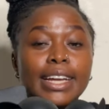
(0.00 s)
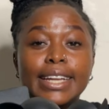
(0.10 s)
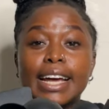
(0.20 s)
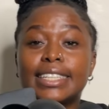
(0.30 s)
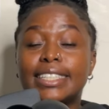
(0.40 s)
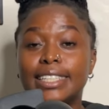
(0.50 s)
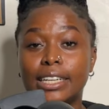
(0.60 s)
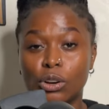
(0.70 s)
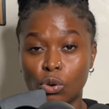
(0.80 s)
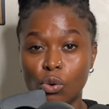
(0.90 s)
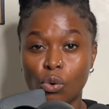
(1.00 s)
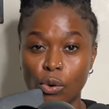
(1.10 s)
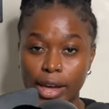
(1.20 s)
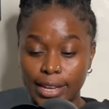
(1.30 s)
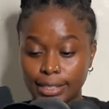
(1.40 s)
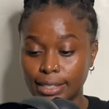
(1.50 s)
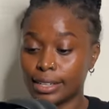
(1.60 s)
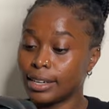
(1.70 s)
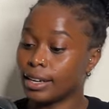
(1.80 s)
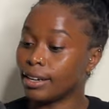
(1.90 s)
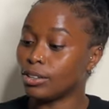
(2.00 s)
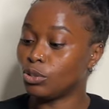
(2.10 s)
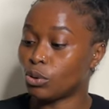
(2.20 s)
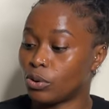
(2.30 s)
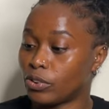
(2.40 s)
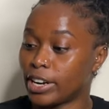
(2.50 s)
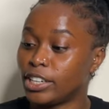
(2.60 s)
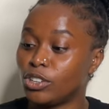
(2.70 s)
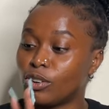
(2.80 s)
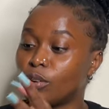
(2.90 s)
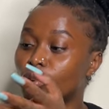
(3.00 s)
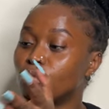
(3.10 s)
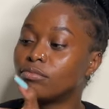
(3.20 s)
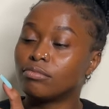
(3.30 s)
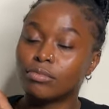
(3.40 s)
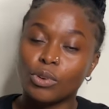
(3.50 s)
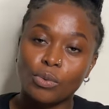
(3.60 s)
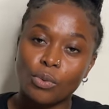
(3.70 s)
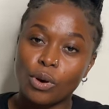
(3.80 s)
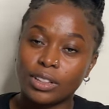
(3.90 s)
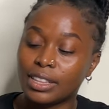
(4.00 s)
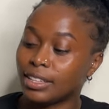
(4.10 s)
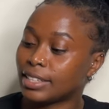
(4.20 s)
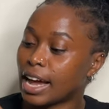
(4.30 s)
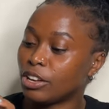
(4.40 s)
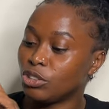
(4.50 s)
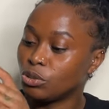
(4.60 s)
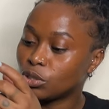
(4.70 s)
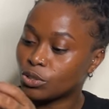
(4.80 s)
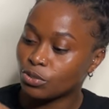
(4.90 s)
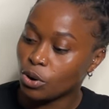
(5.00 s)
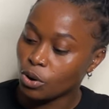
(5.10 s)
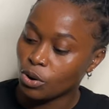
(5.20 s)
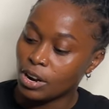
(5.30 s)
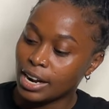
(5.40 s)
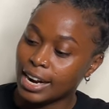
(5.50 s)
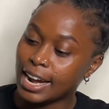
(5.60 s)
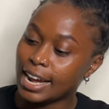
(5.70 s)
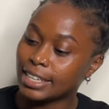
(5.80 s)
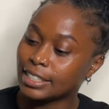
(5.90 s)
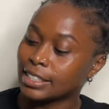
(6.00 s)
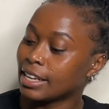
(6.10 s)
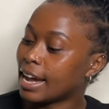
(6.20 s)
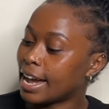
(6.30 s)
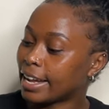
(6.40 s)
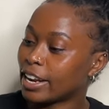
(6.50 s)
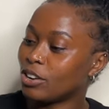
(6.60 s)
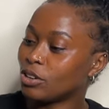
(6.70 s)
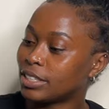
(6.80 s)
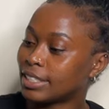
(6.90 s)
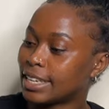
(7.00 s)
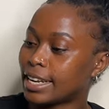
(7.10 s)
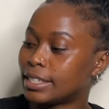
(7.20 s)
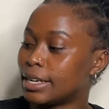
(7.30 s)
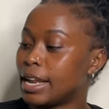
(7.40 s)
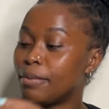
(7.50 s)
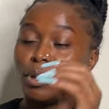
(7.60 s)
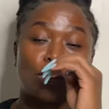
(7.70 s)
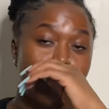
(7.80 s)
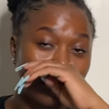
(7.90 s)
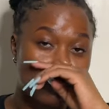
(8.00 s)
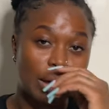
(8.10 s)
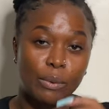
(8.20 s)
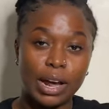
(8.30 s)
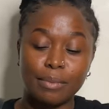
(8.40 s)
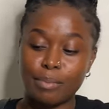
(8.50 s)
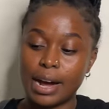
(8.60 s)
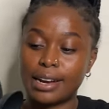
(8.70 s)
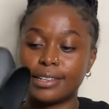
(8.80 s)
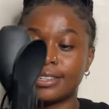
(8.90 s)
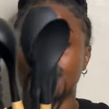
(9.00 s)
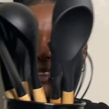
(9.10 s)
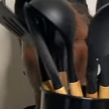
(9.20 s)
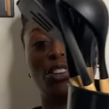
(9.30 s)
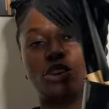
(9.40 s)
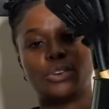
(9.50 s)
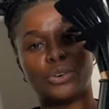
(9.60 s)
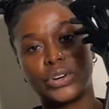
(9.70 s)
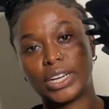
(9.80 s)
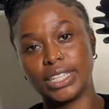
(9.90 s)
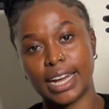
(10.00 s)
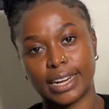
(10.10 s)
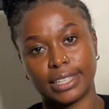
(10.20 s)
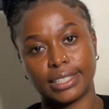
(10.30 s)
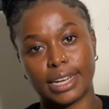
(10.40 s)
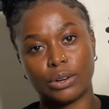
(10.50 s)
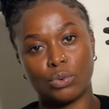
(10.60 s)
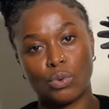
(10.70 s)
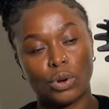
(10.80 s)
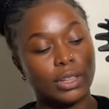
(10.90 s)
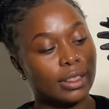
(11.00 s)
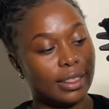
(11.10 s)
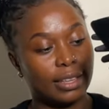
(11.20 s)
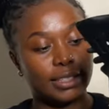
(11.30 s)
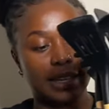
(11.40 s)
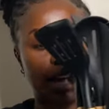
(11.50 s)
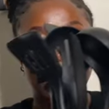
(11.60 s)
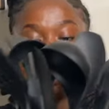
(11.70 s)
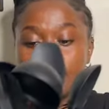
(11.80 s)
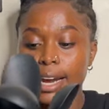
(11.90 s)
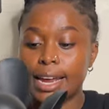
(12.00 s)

Non-stick cookwares. You already know what these are used for. Guys, I cannot start naming one by one, but you'll already understand what these are.